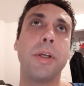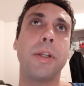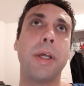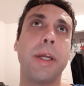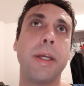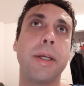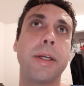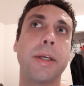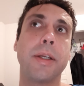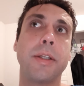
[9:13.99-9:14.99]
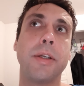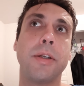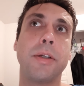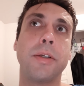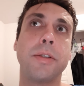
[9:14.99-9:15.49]
Like
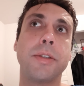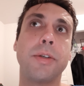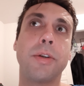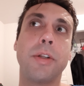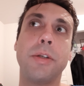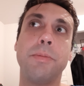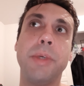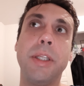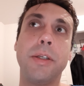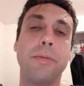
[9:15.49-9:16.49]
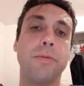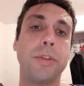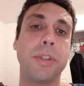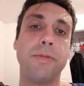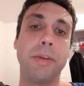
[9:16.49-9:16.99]
the circular medium
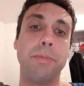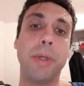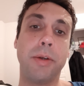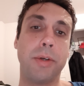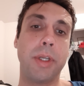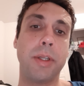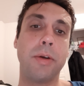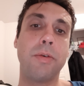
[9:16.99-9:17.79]
was even bigger than the